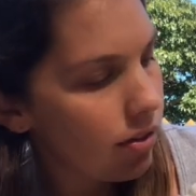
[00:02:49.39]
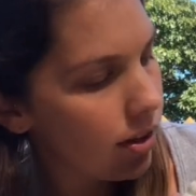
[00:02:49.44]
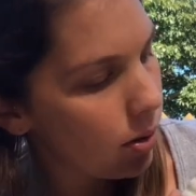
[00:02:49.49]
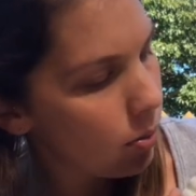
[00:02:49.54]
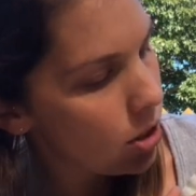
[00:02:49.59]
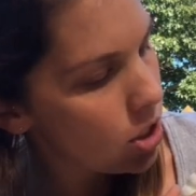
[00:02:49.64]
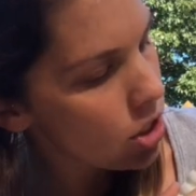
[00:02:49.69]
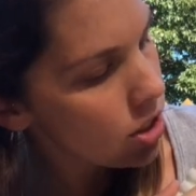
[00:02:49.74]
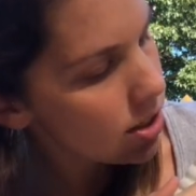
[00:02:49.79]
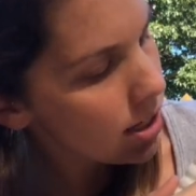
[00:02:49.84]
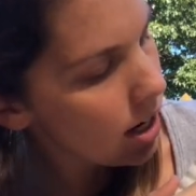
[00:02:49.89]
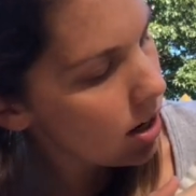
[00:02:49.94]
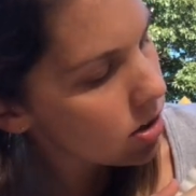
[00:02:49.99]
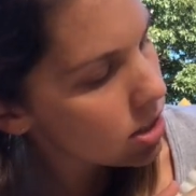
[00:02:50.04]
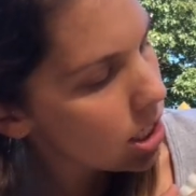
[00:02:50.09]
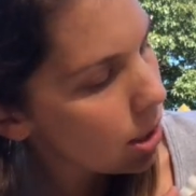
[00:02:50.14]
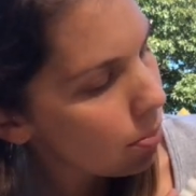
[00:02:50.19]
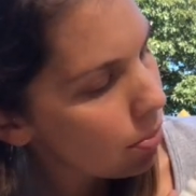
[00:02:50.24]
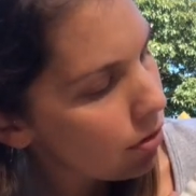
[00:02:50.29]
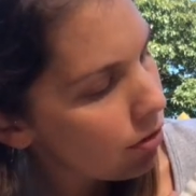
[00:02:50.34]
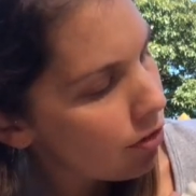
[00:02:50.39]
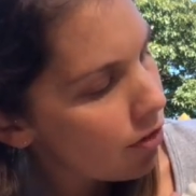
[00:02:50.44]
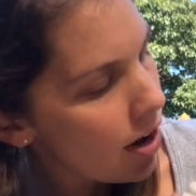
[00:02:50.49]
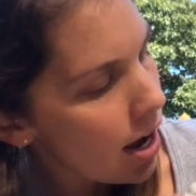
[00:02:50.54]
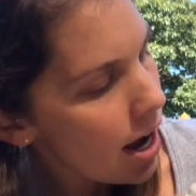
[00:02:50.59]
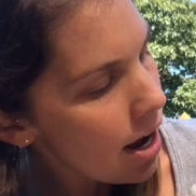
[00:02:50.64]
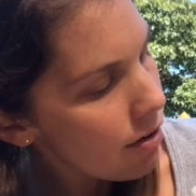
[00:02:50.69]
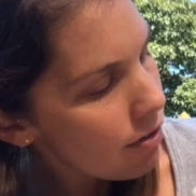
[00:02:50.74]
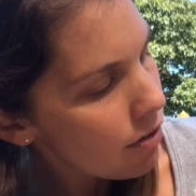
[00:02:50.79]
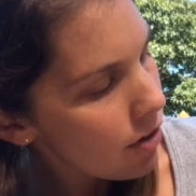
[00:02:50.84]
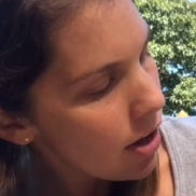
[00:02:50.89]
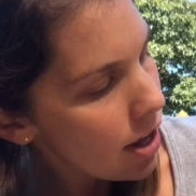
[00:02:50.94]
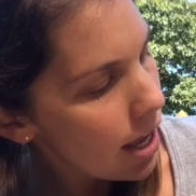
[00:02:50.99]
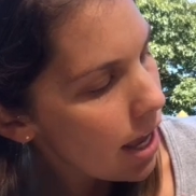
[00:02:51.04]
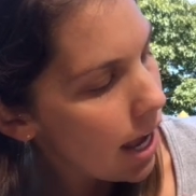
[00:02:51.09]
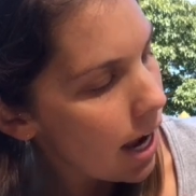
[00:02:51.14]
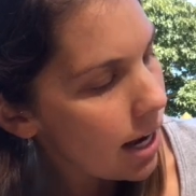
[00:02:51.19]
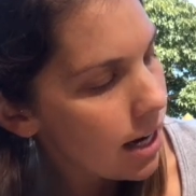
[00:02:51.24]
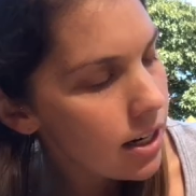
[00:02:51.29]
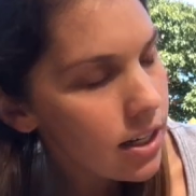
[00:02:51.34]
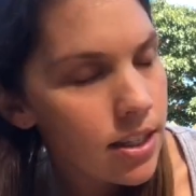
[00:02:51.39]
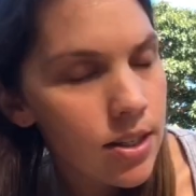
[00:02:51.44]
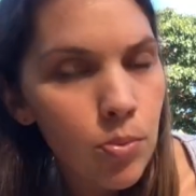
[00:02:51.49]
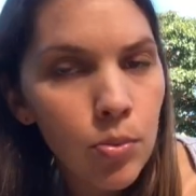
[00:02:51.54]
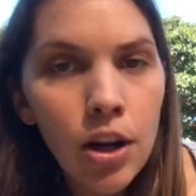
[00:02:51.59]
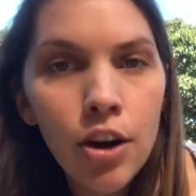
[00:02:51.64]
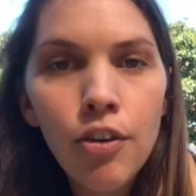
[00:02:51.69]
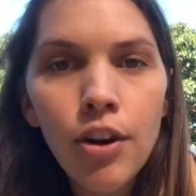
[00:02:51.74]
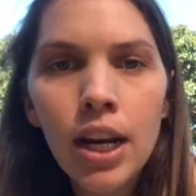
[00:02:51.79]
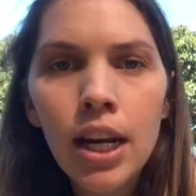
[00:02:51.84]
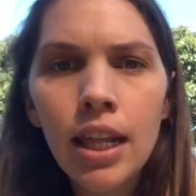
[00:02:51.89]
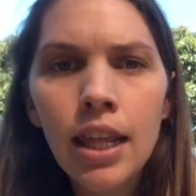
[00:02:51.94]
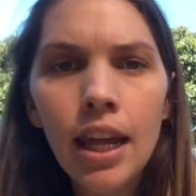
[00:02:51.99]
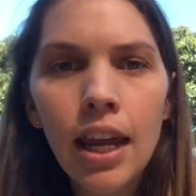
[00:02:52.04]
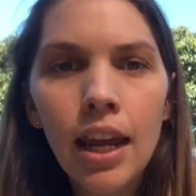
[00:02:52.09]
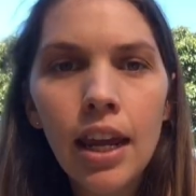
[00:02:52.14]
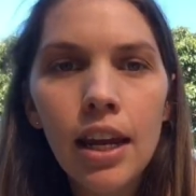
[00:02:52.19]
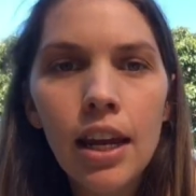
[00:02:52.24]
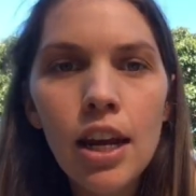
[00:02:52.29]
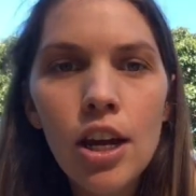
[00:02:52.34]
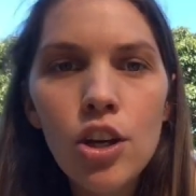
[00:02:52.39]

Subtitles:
And we just count up in 5 and we're already there.